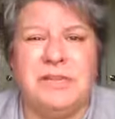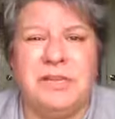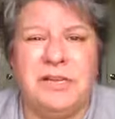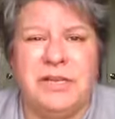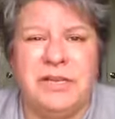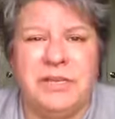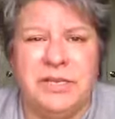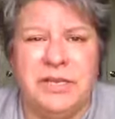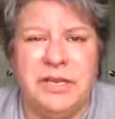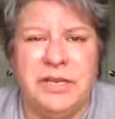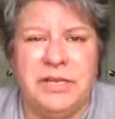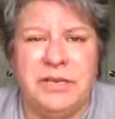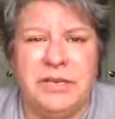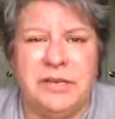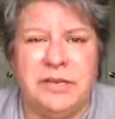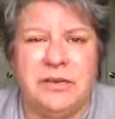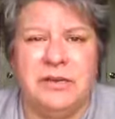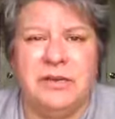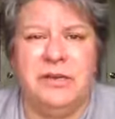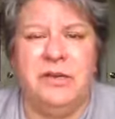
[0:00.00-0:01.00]

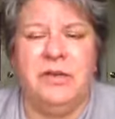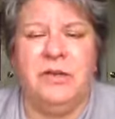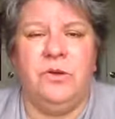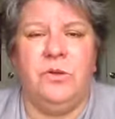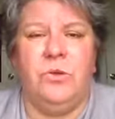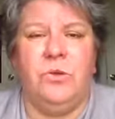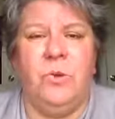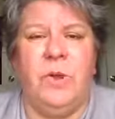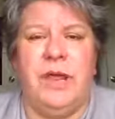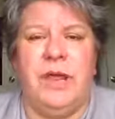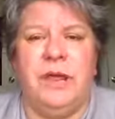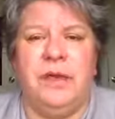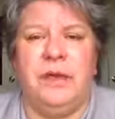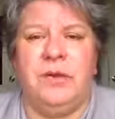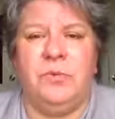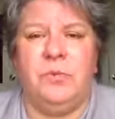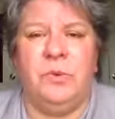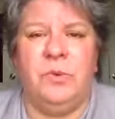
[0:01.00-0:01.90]
clear where